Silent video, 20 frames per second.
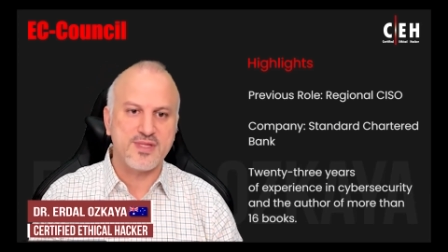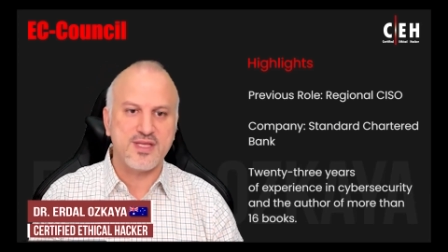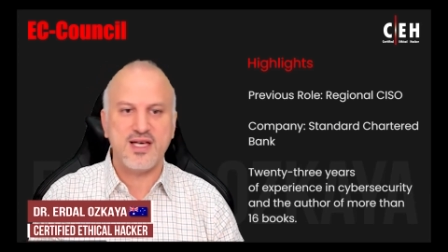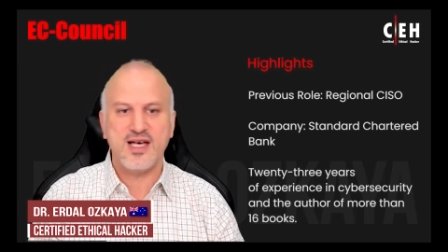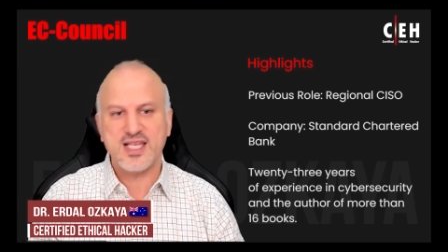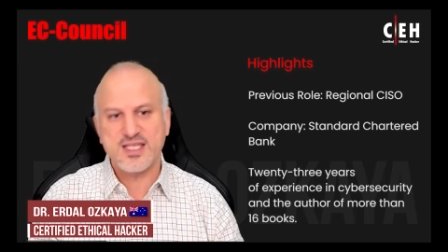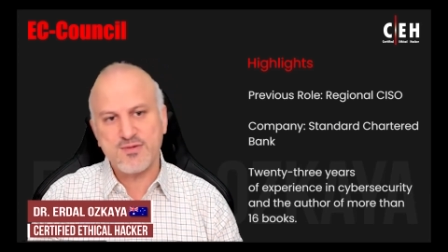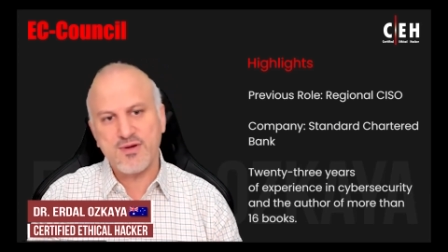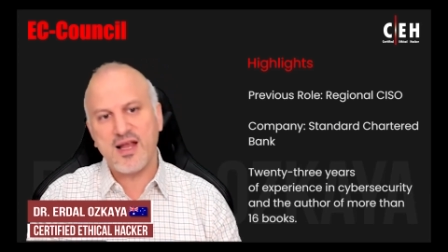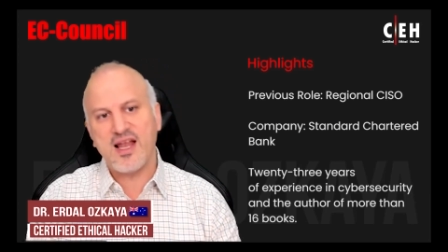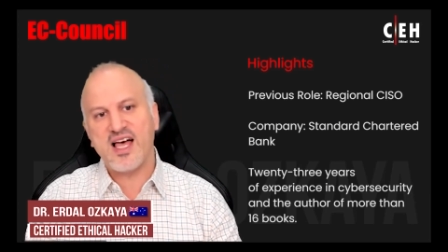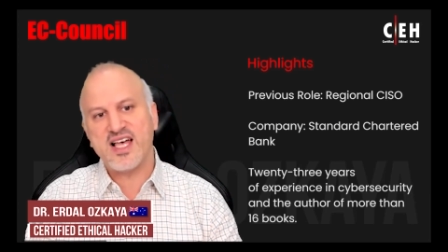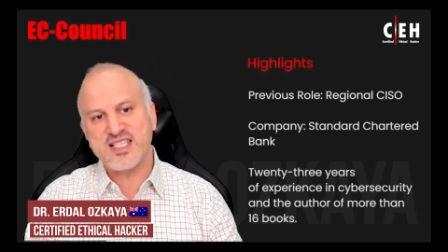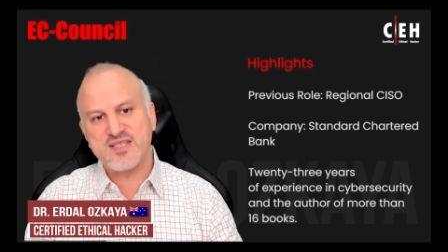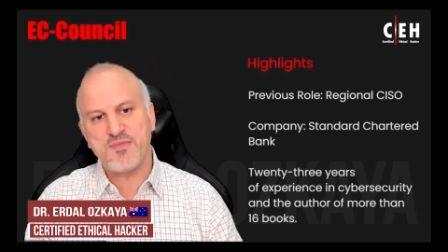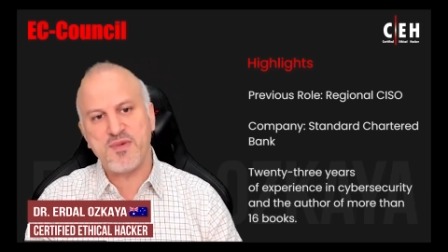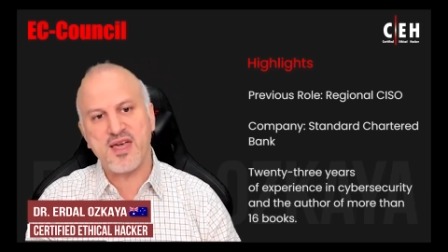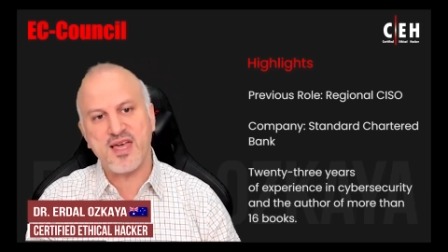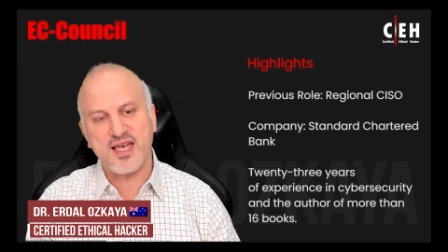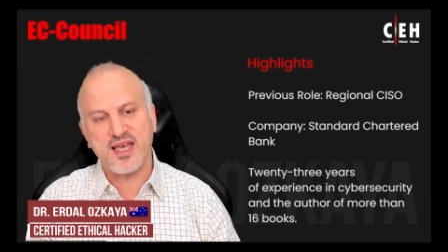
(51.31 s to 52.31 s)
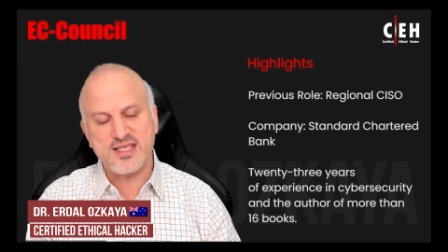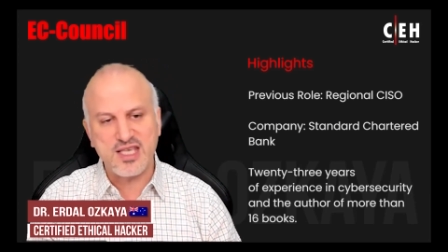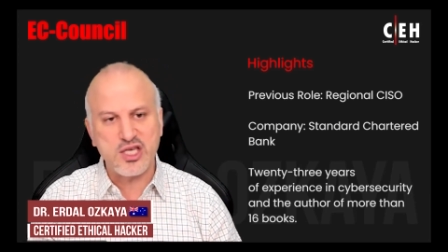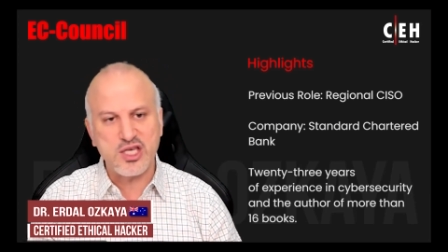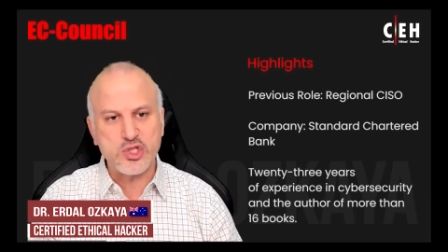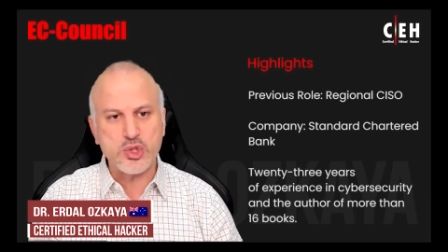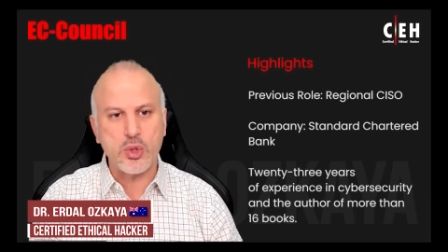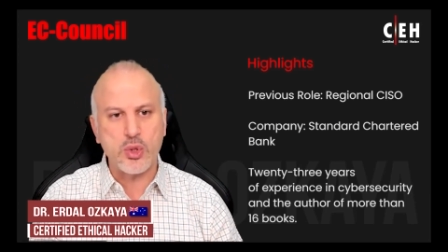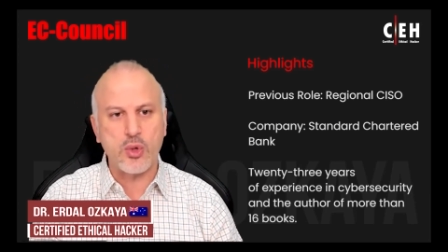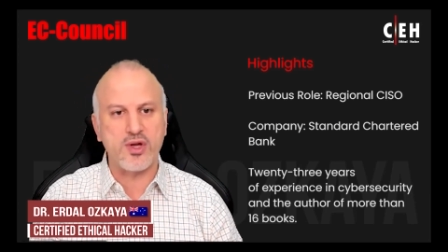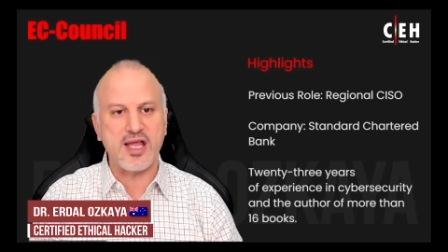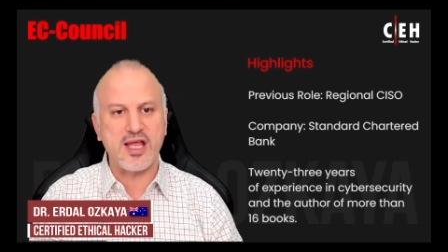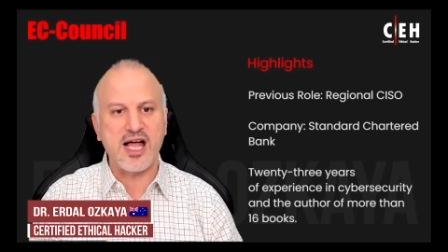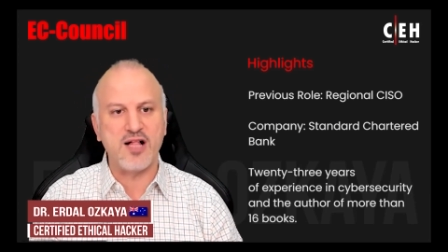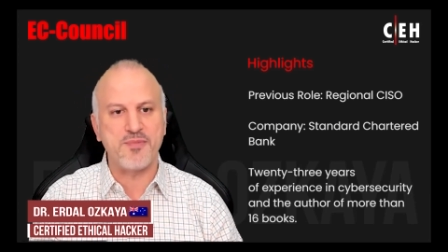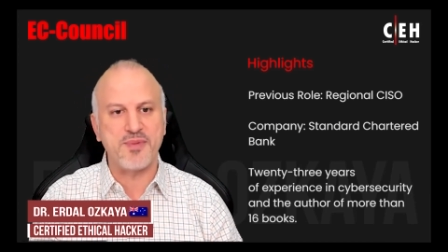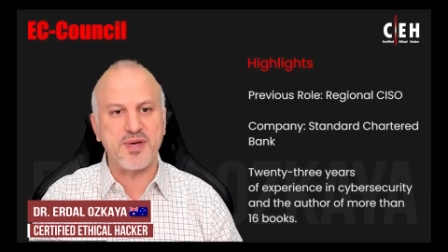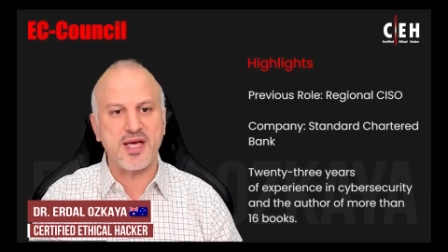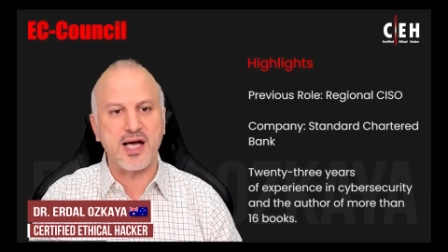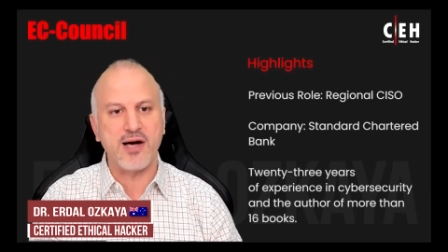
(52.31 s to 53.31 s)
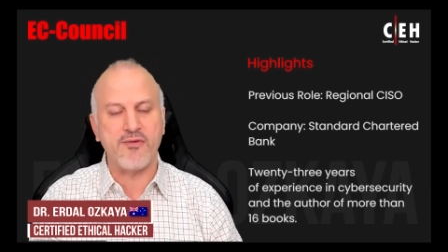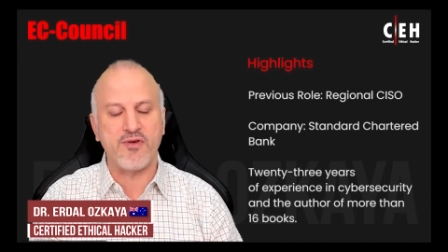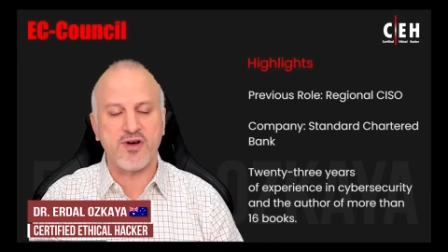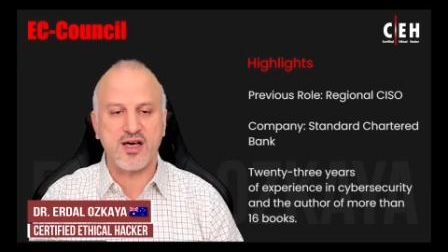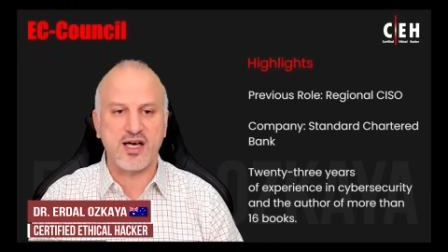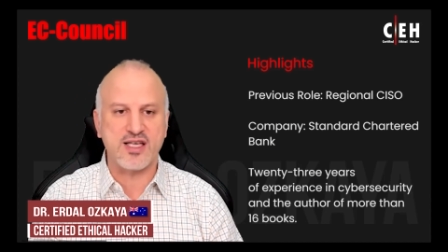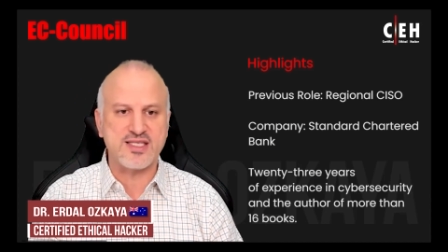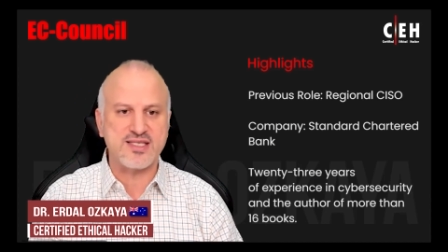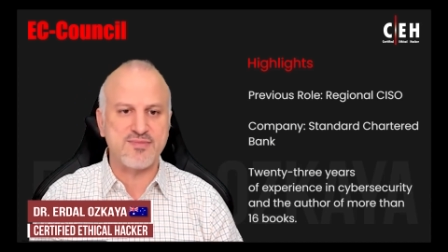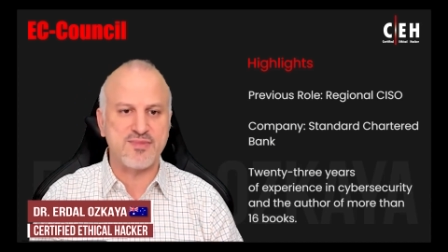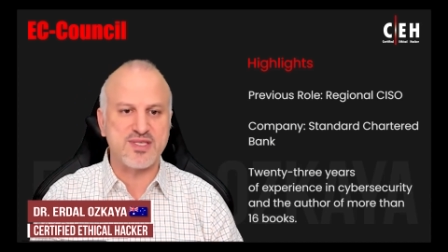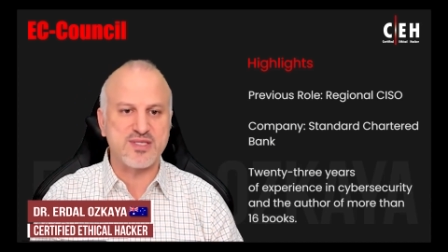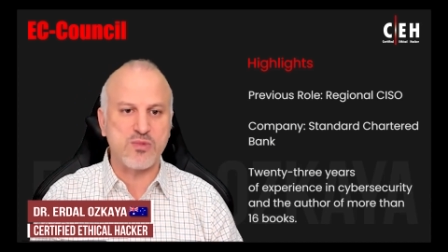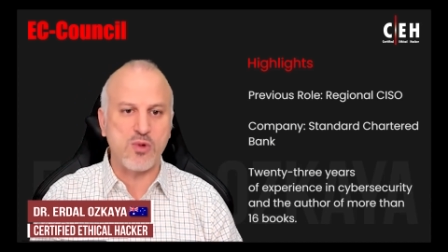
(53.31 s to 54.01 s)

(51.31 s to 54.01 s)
as well as being a CISO and helping our customers